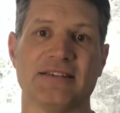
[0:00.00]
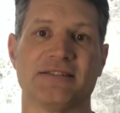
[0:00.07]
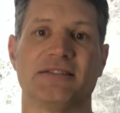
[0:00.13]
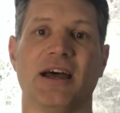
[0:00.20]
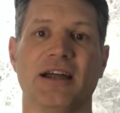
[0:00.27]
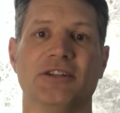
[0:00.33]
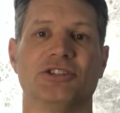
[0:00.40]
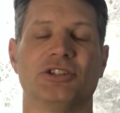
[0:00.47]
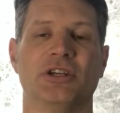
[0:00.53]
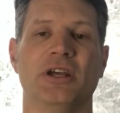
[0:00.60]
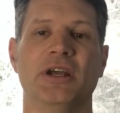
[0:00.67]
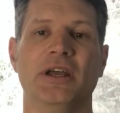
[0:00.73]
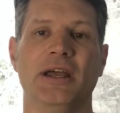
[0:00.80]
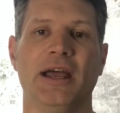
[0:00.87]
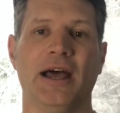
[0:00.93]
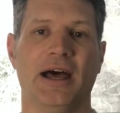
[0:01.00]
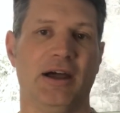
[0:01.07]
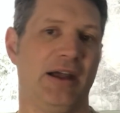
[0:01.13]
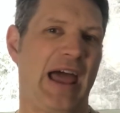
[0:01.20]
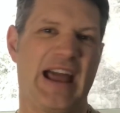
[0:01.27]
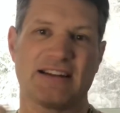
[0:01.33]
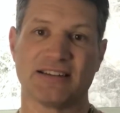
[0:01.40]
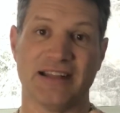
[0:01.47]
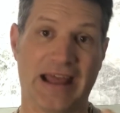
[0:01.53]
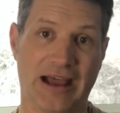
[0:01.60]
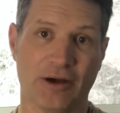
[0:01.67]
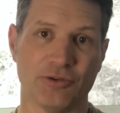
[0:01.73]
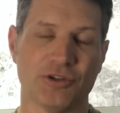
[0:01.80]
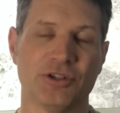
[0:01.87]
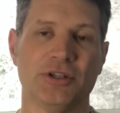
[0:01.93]
such, acted
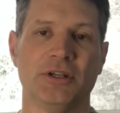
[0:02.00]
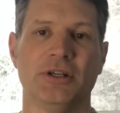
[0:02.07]
out.